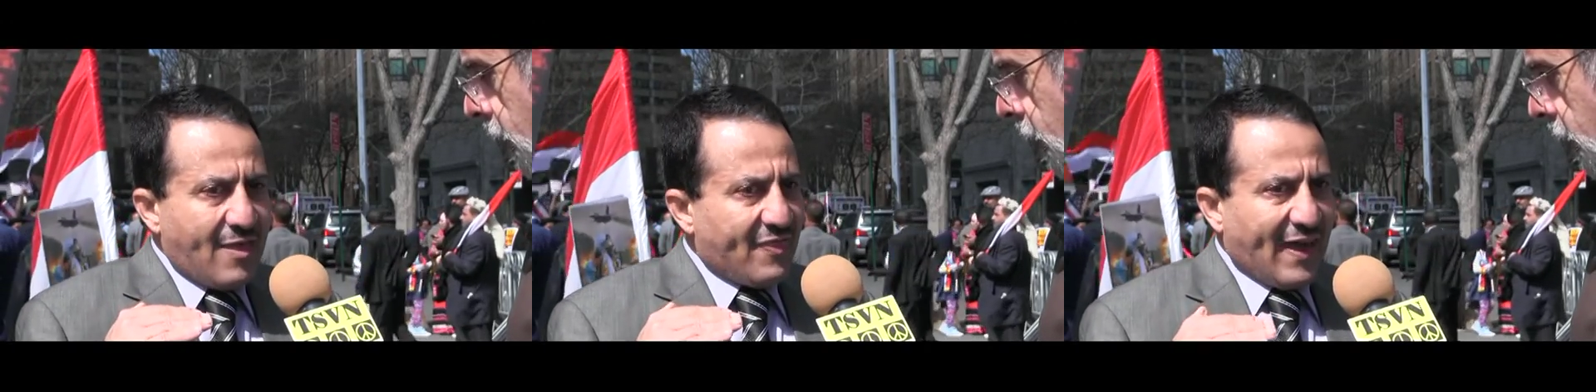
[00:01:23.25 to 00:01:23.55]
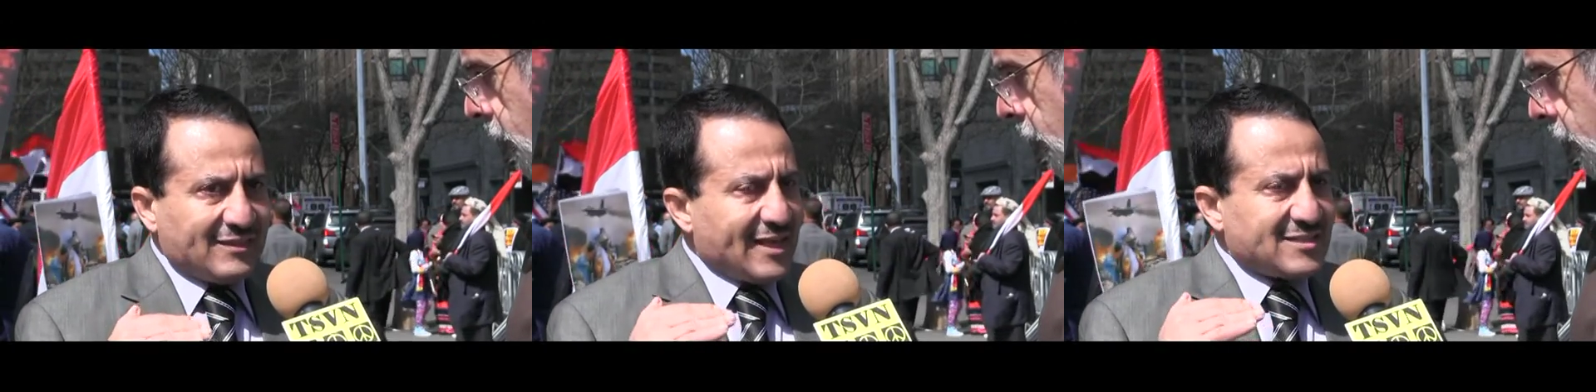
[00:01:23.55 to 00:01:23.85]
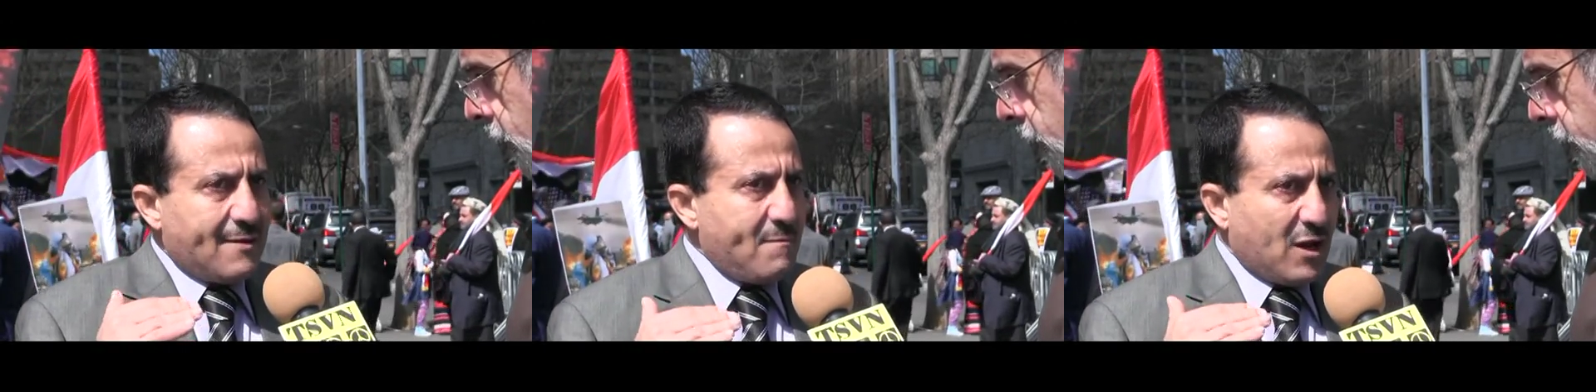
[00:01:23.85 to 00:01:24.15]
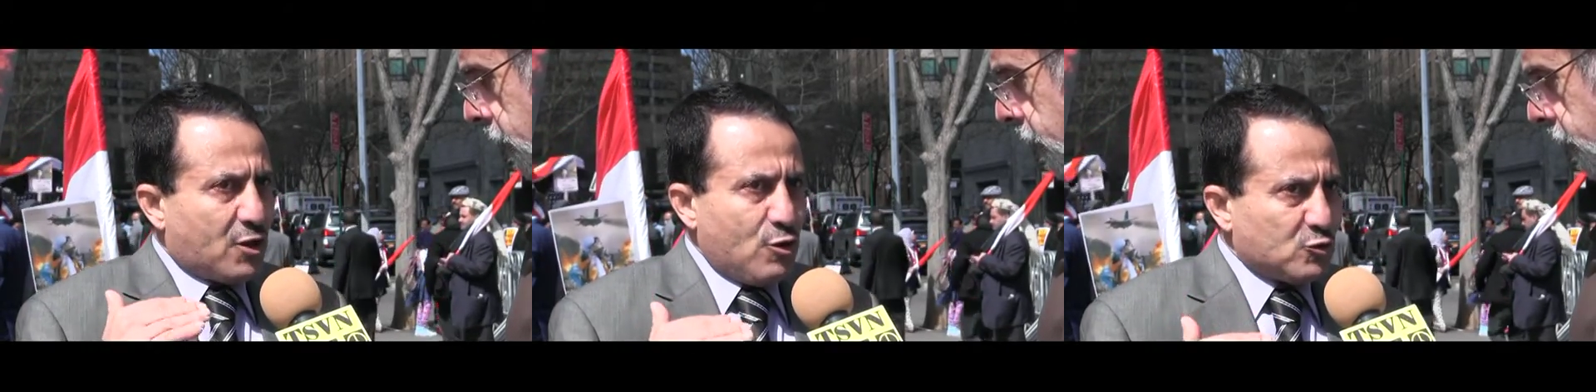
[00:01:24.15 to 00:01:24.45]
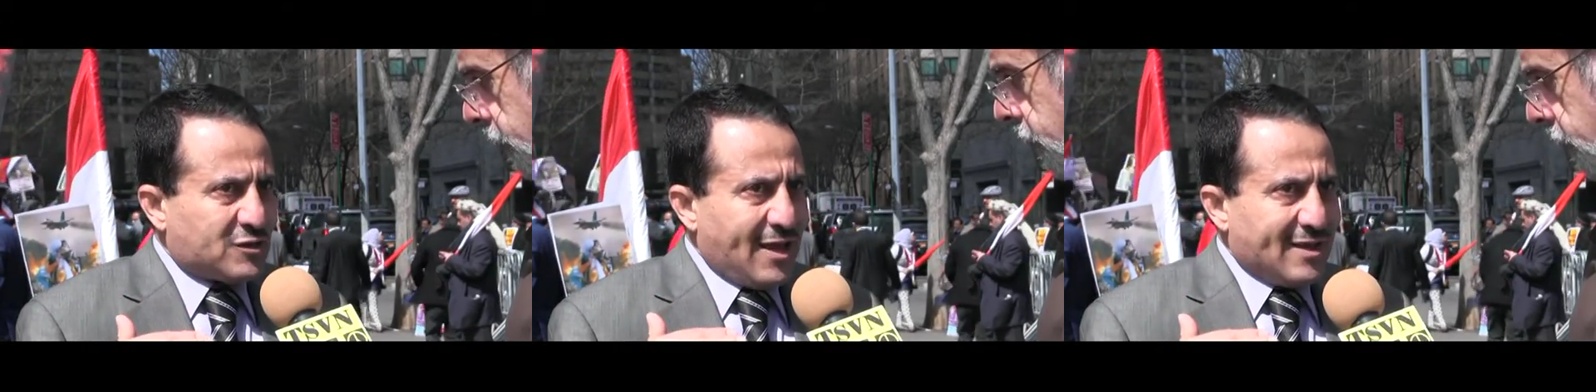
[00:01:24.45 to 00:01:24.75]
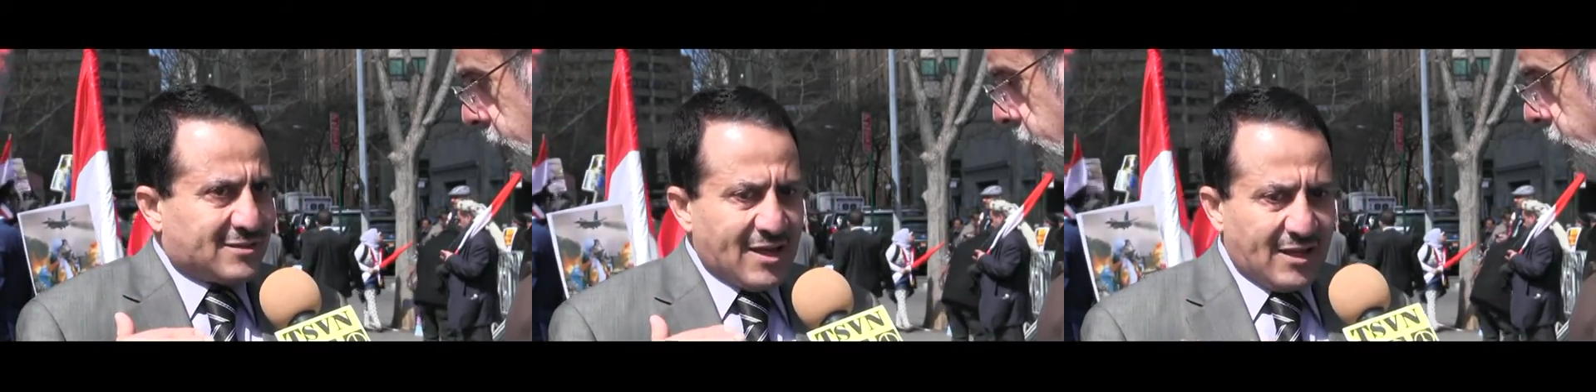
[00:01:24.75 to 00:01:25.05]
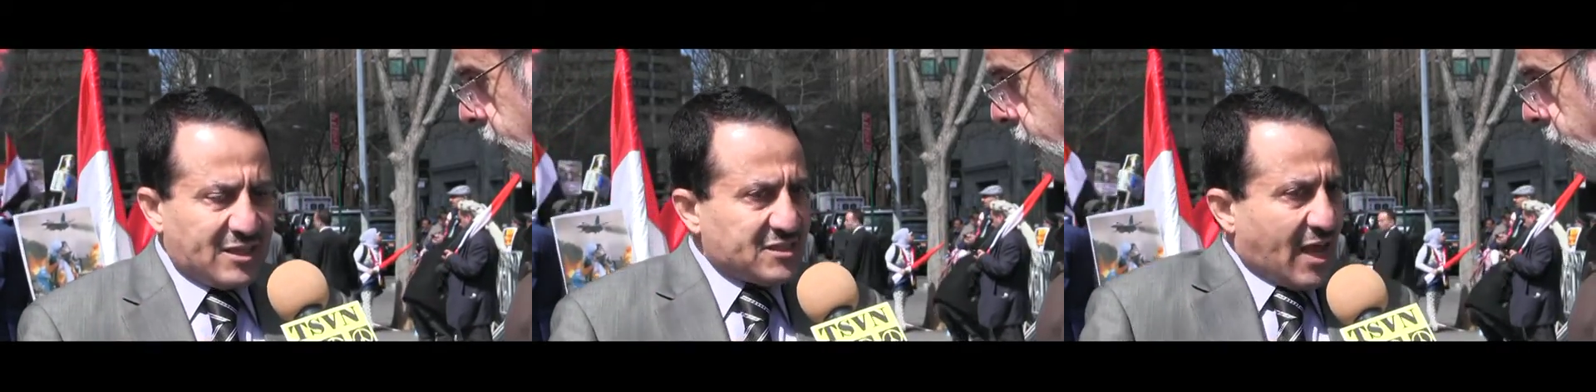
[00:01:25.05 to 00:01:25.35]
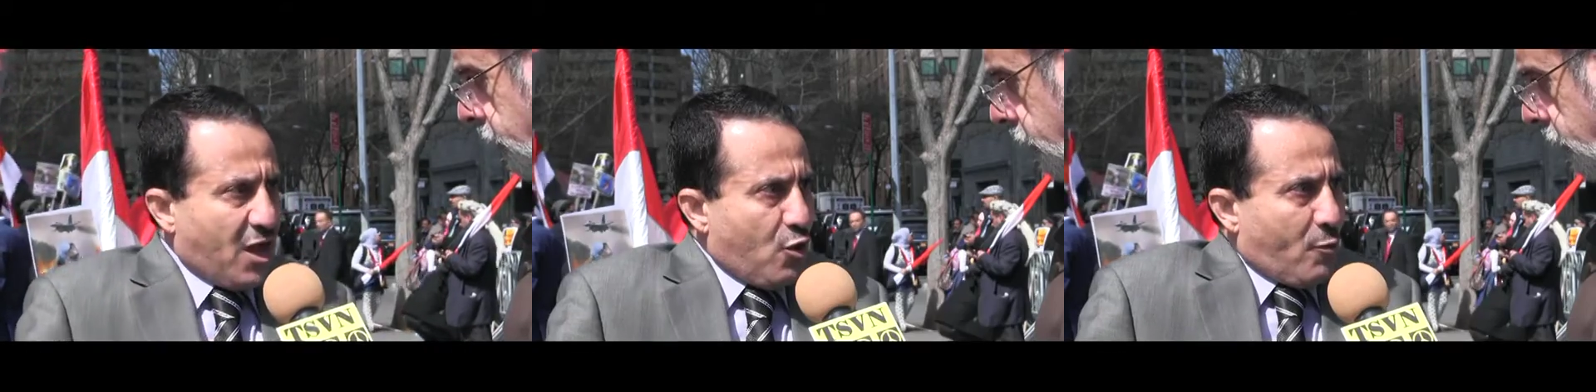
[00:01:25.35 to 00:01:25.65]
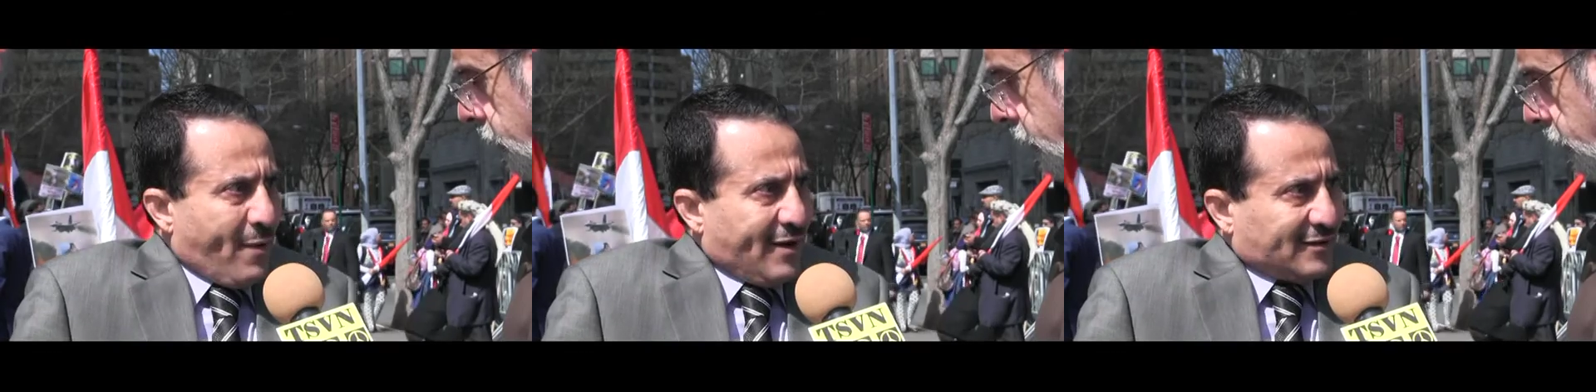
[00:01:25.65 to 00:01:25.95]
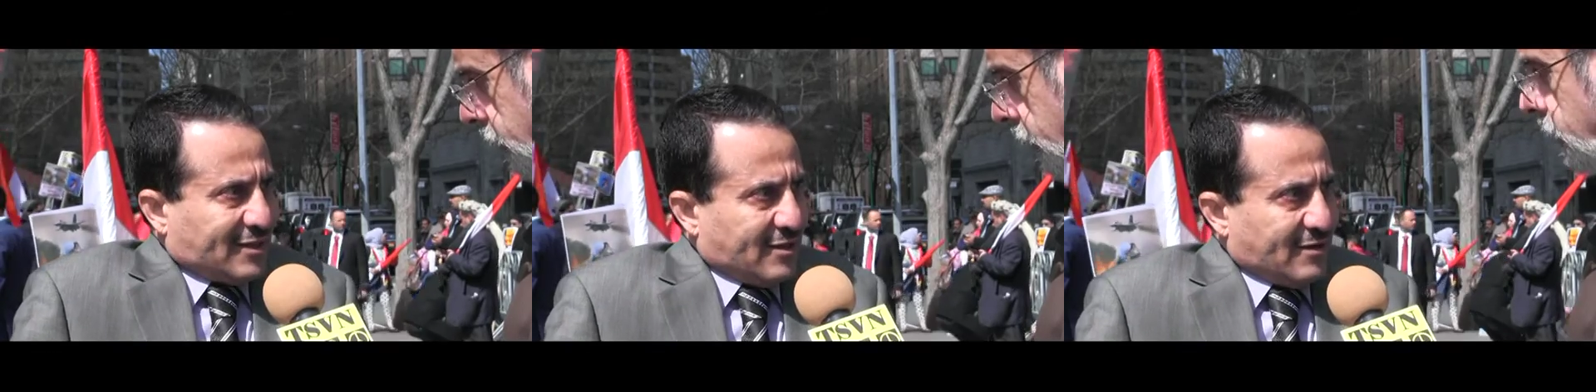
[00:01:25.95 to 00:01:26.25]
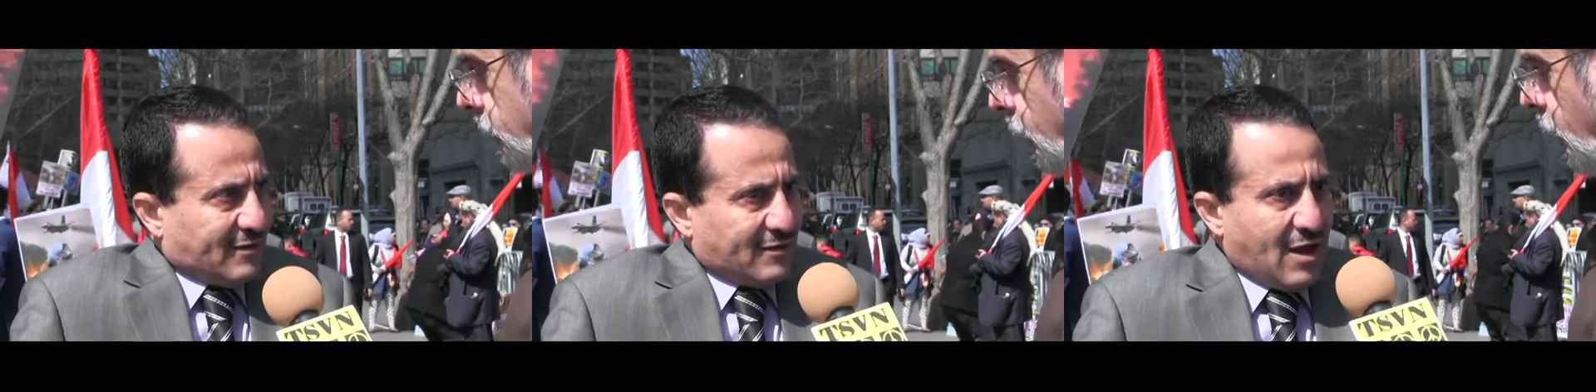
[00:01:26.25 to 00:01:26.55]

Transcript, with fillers: that doesn't make no sense it is a humanitarian